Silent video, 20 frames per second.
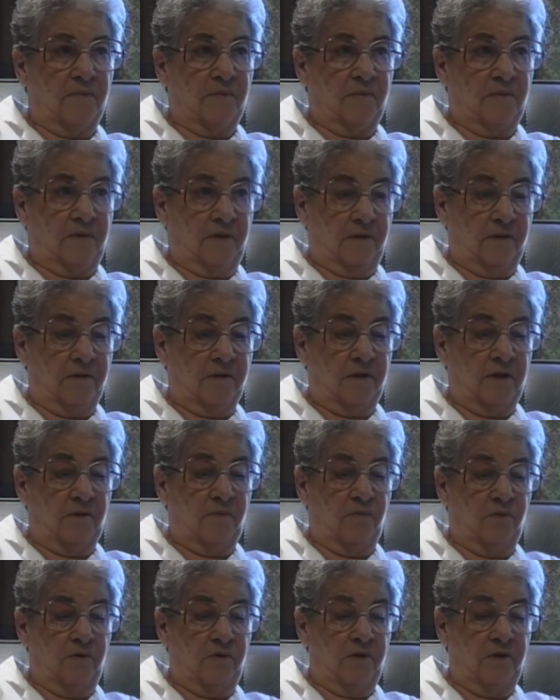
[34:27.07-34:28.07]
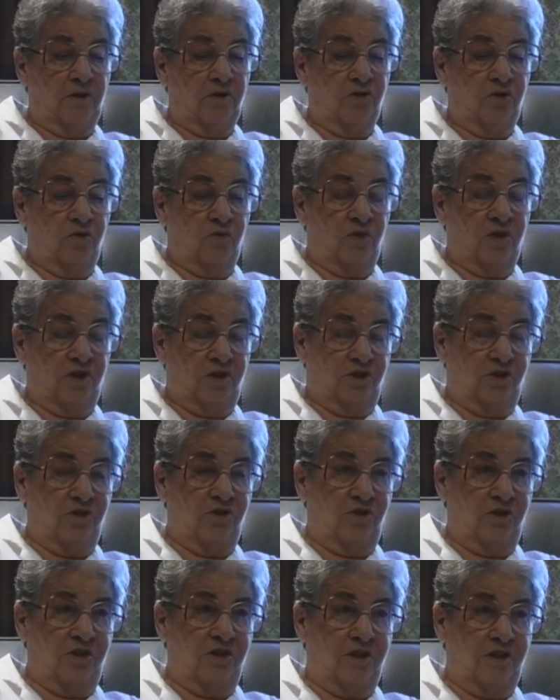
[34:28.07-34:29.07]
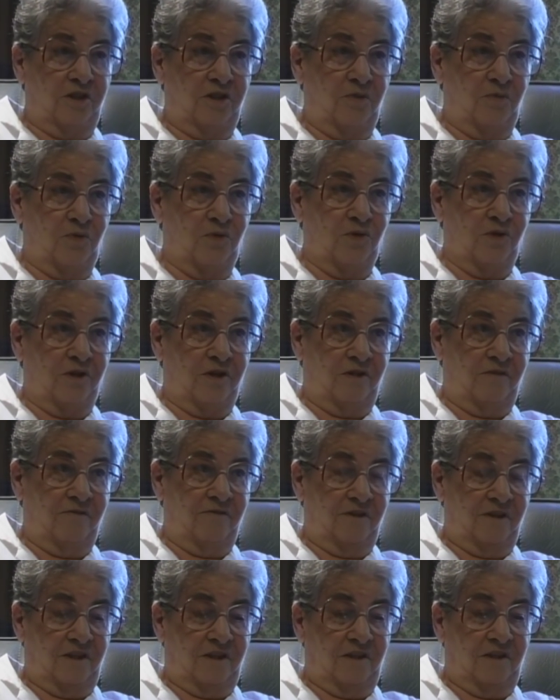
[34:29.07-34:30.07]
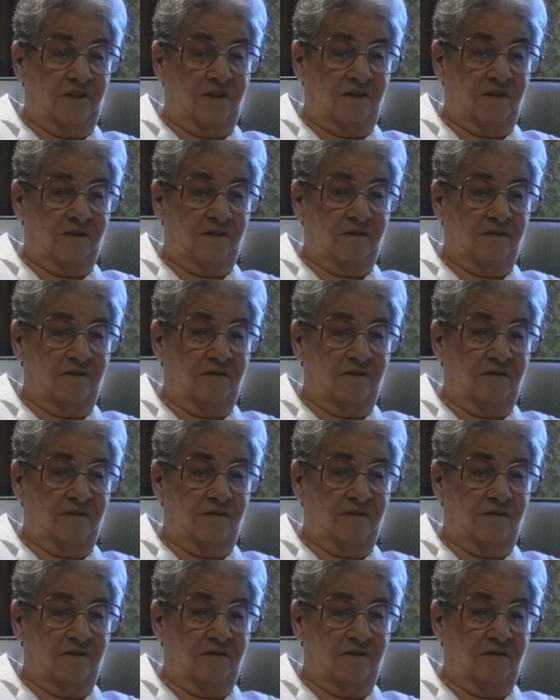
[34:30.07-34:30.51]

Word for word: mm-hmm. they, wore, they used to wear shirts that, that wore cufflinks